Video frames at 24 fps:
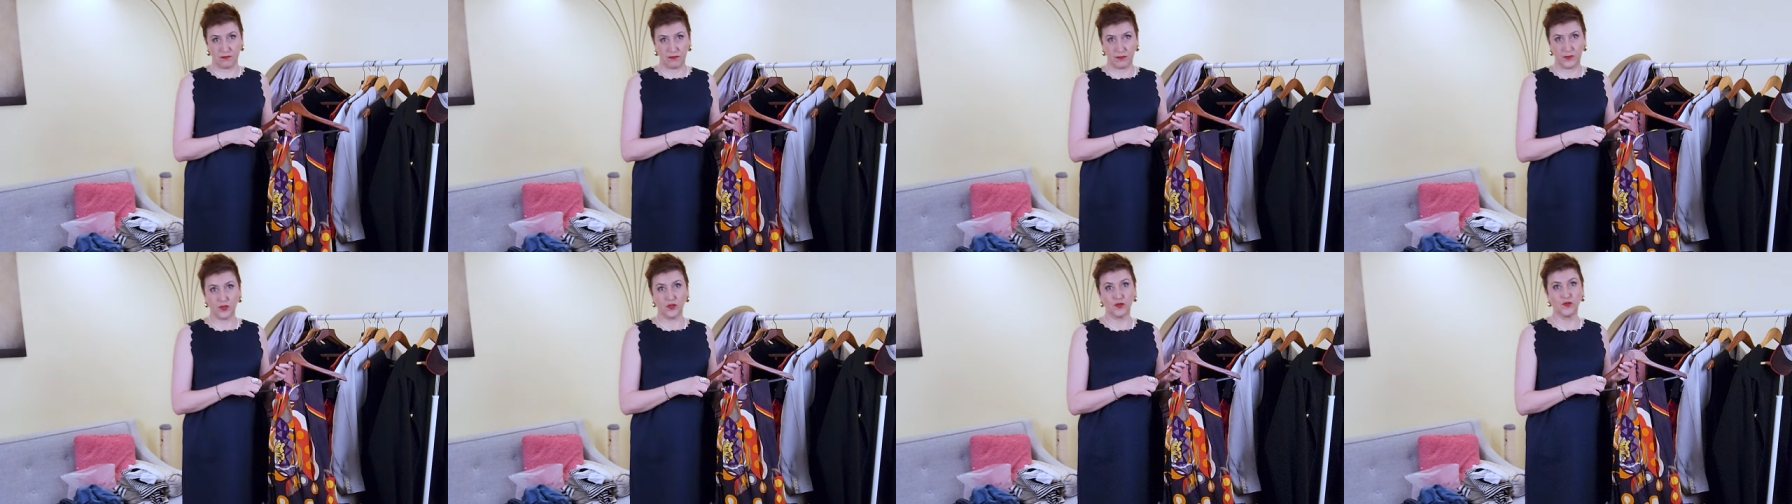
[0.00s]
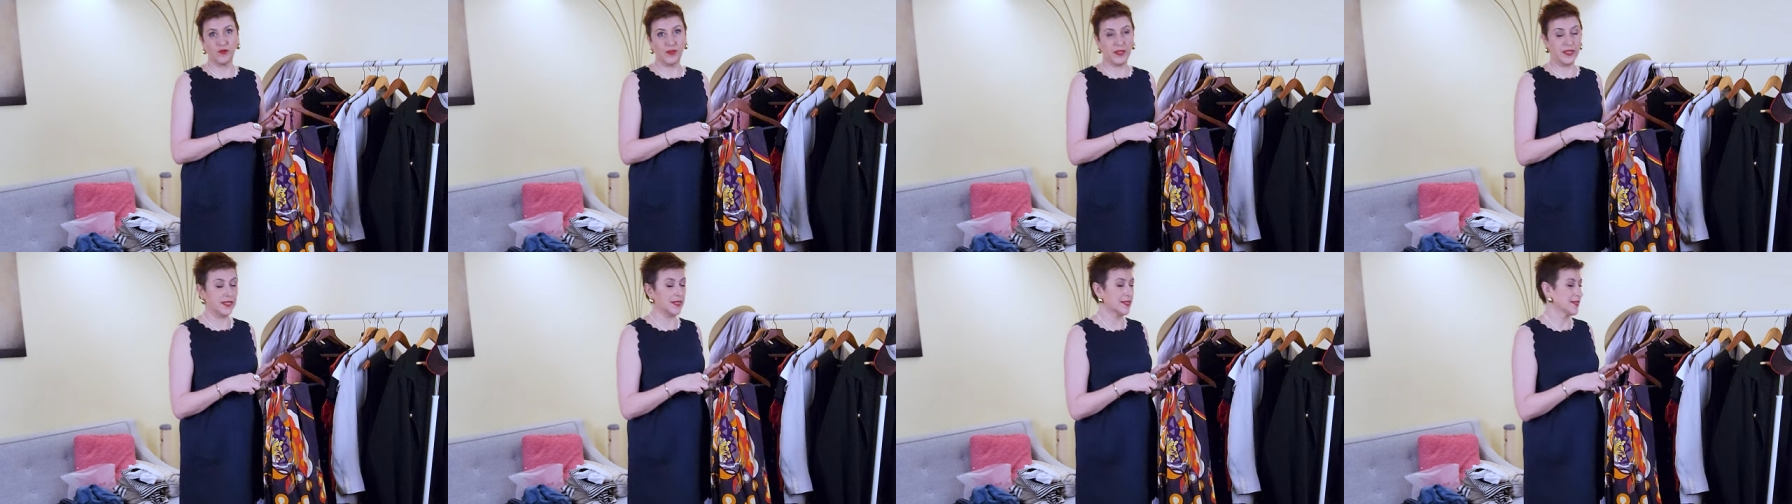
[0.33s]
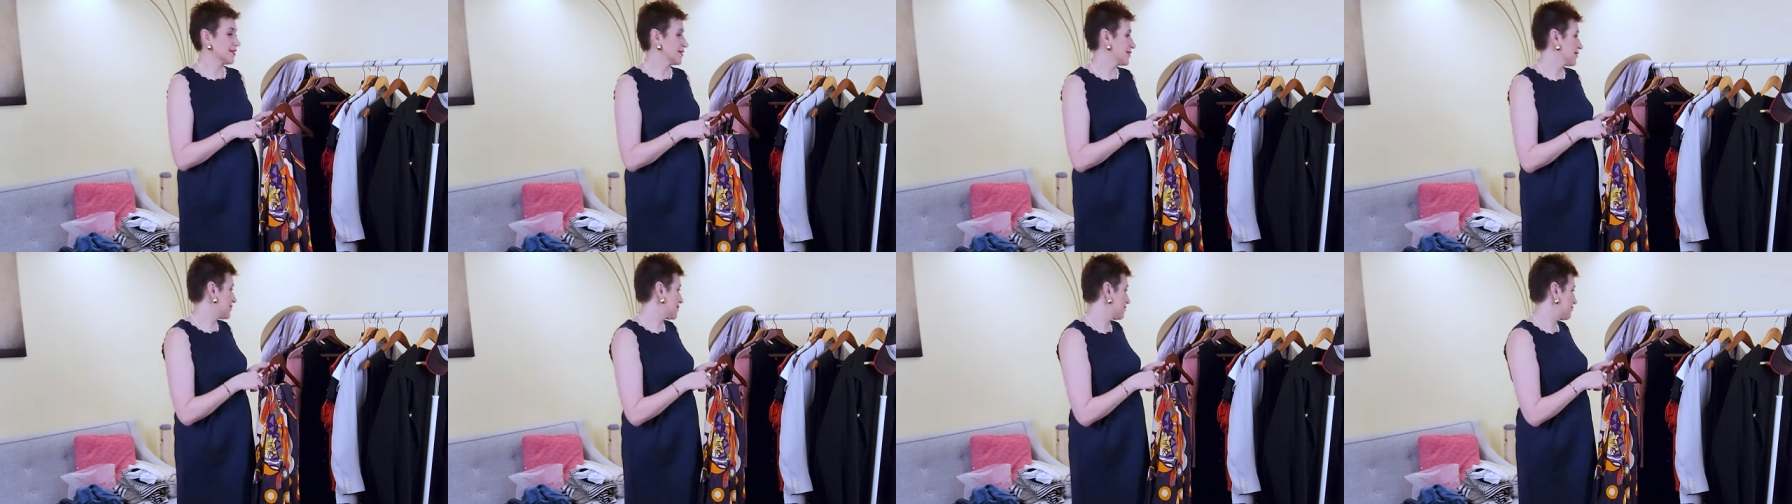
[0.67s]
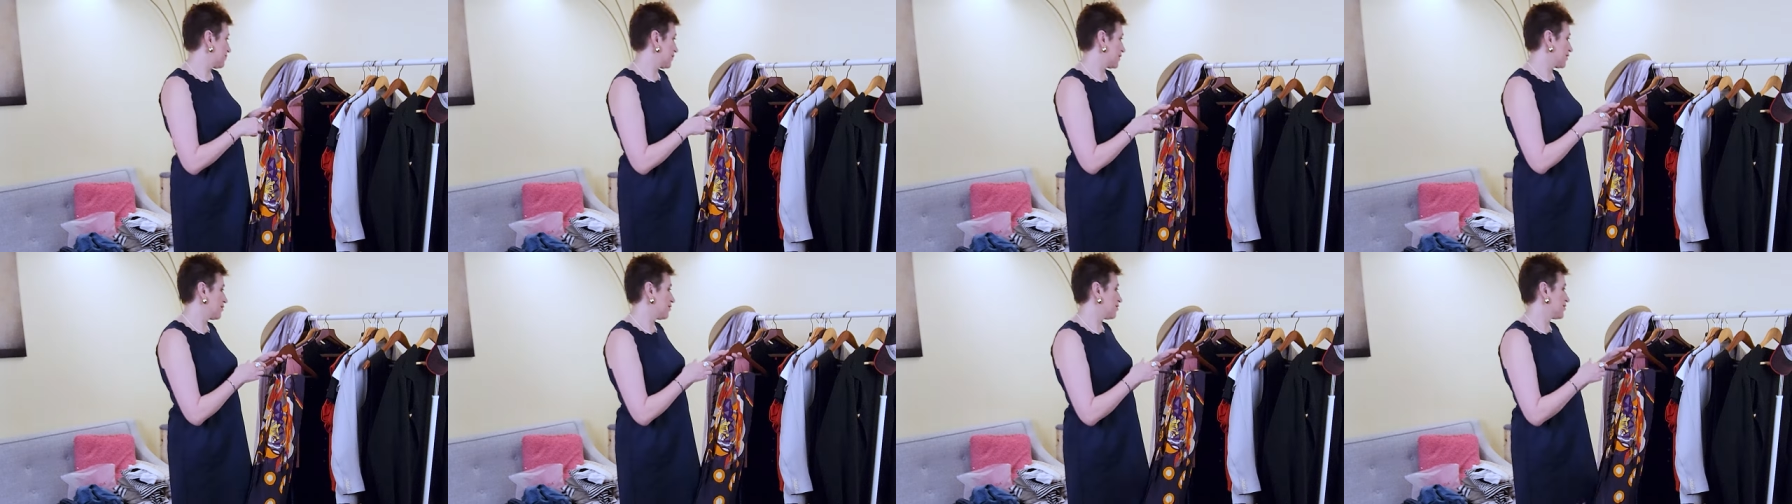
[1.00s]
two weeks
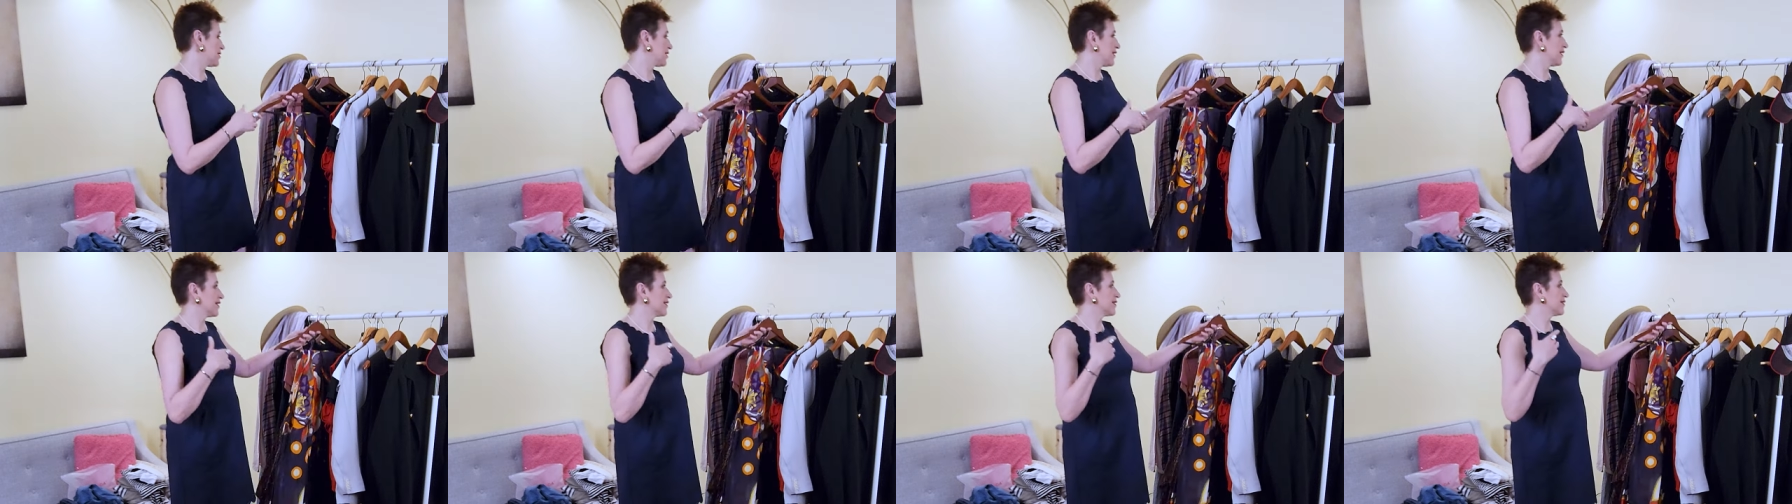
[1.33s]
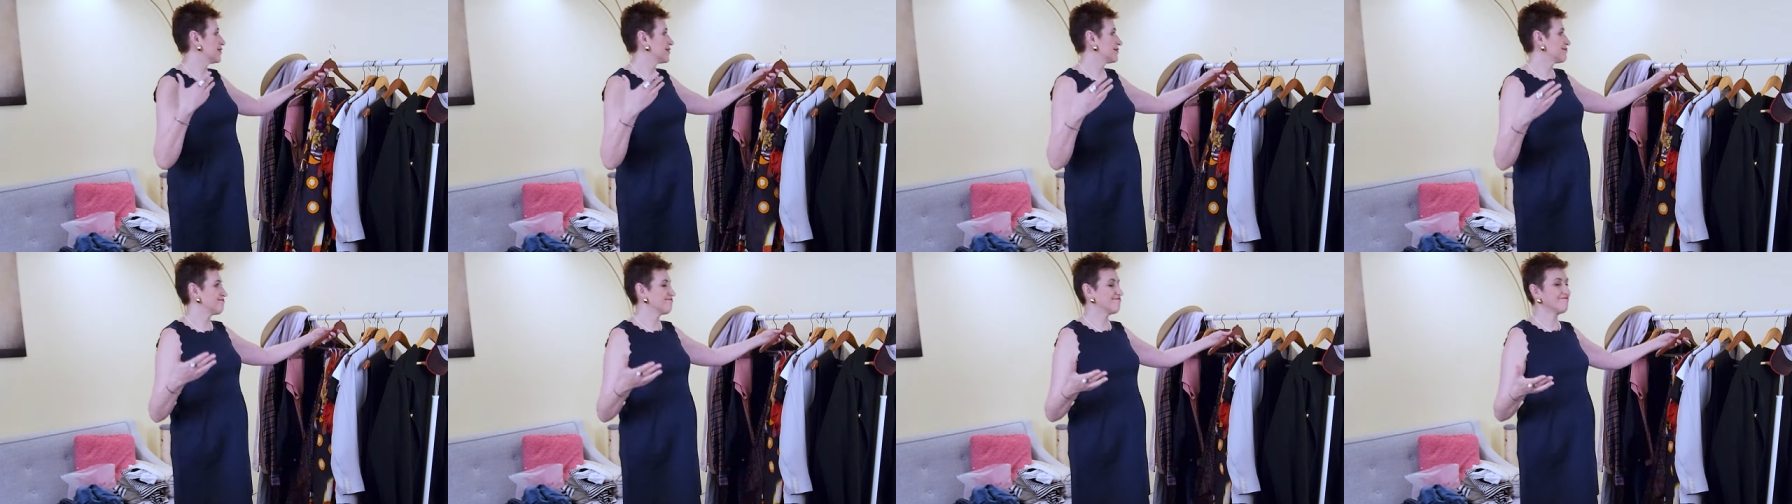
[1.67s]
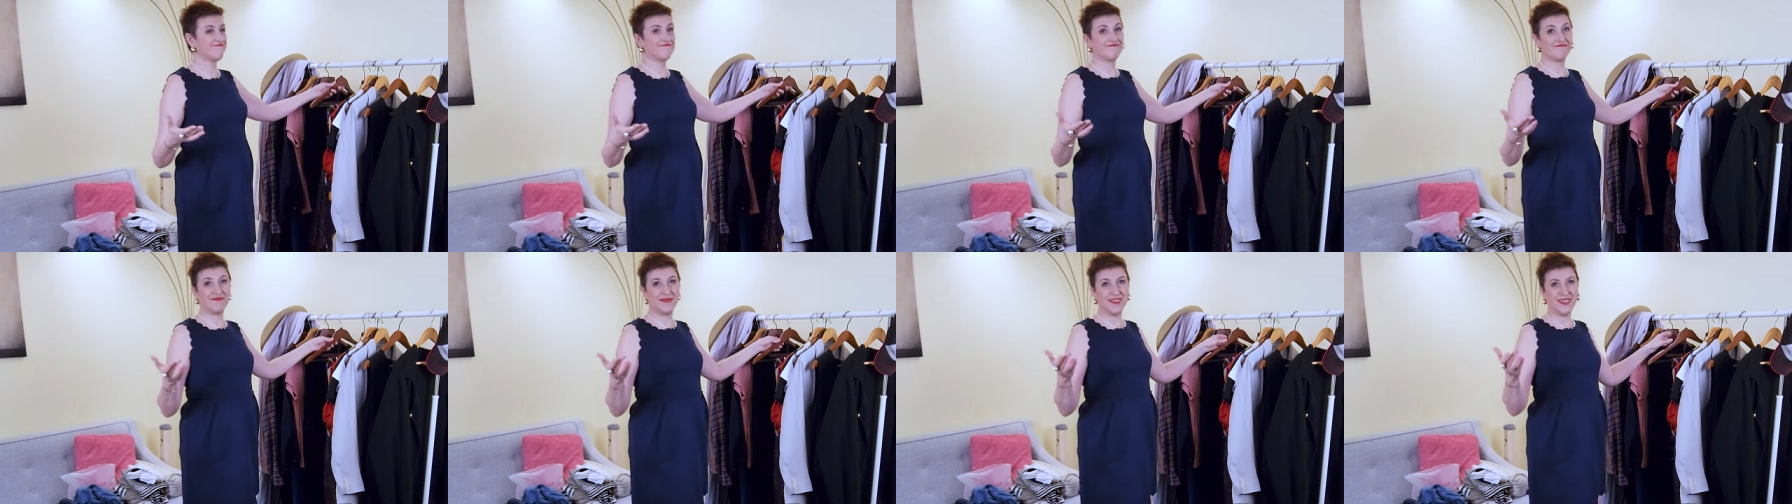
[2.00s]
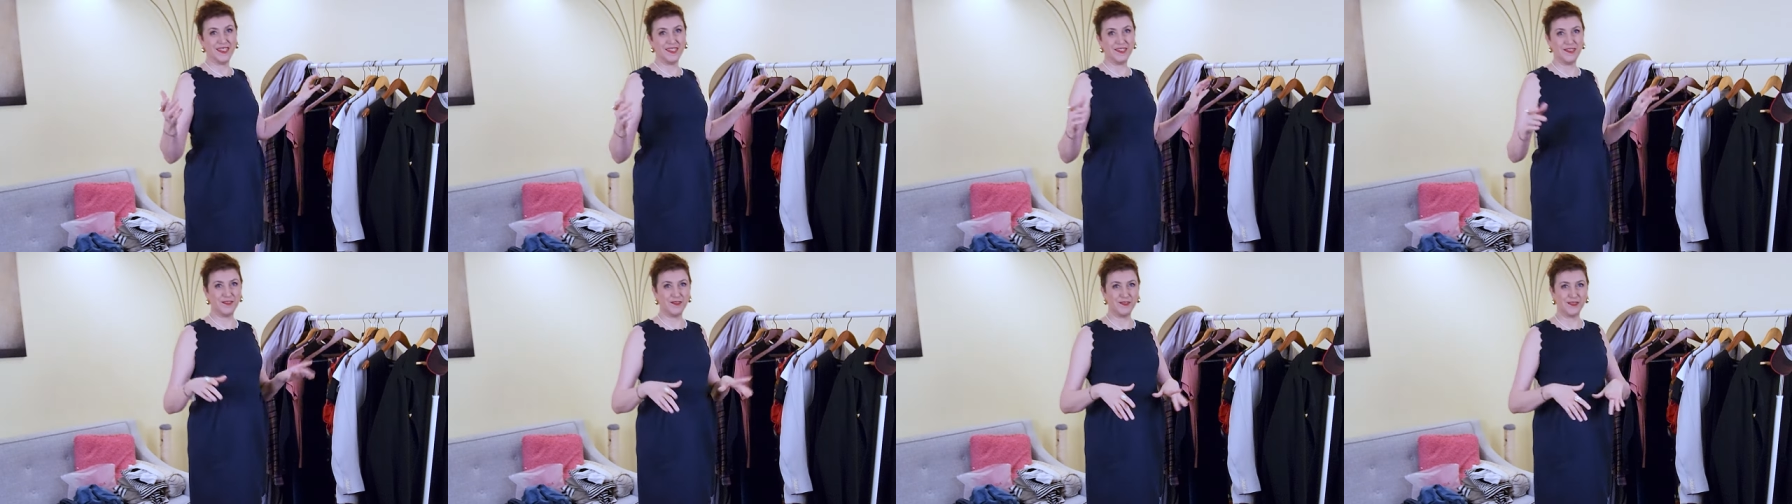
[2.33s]
because, like, you
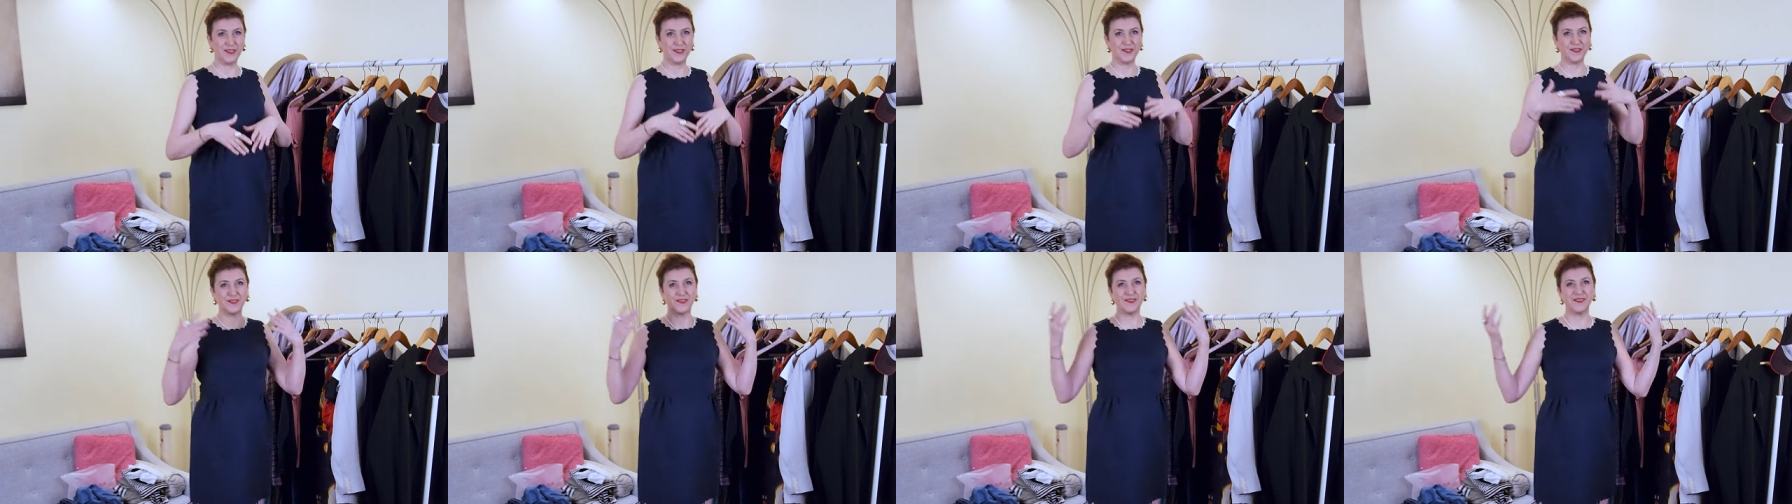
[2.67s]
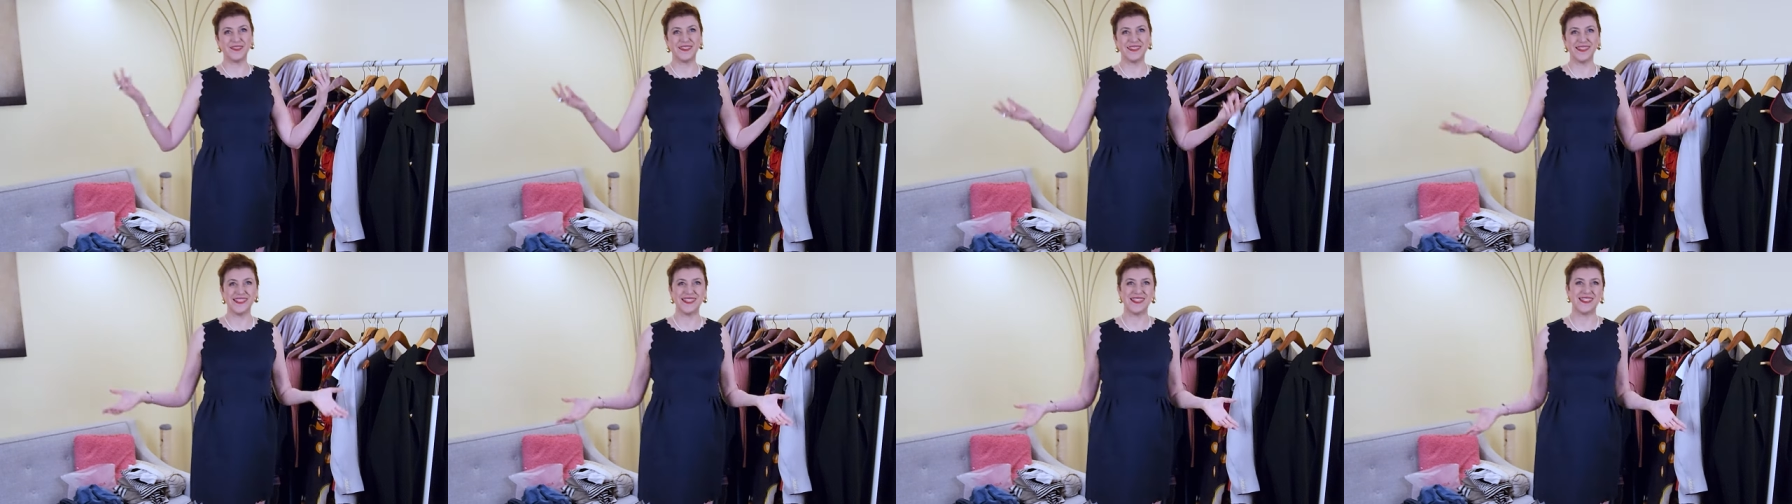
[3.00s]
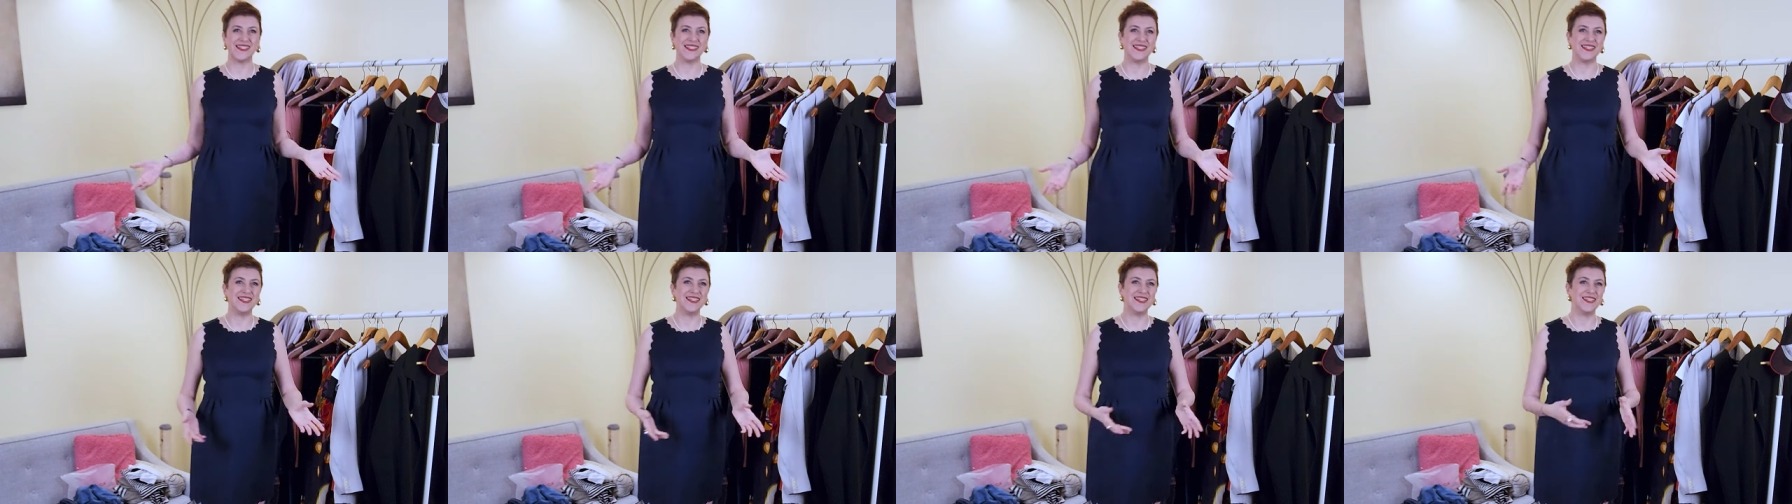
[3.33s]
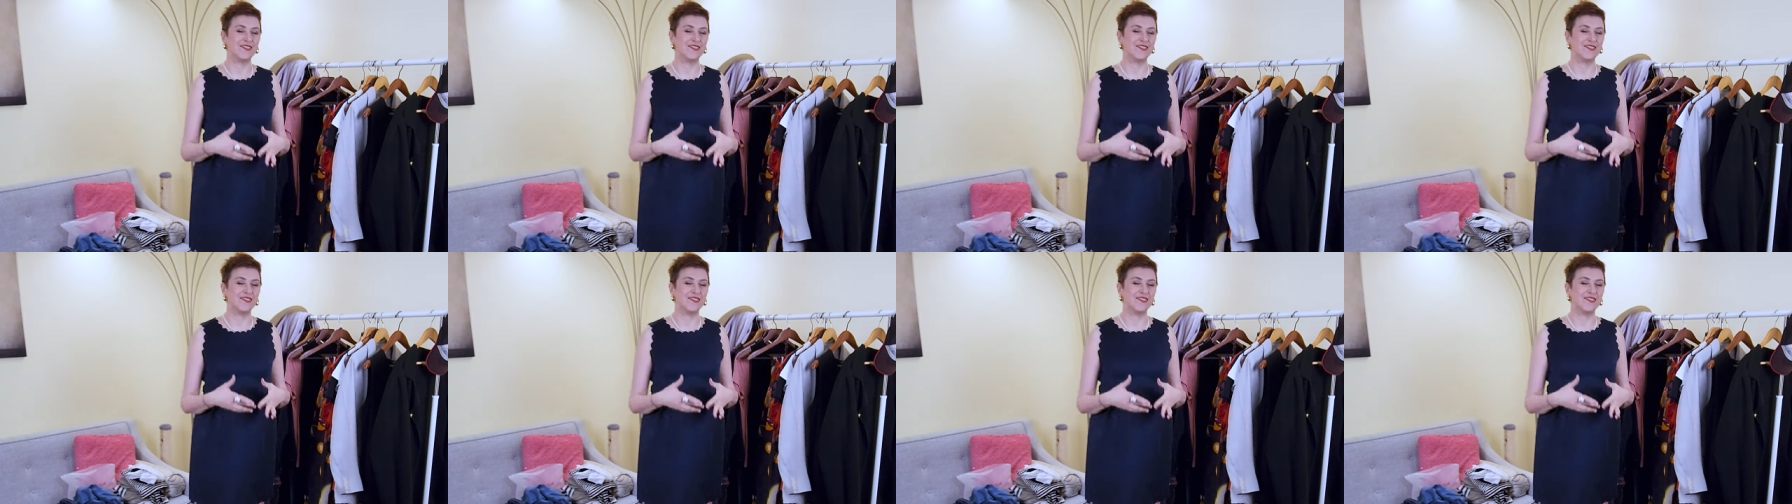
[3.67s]
know, you're on the sea,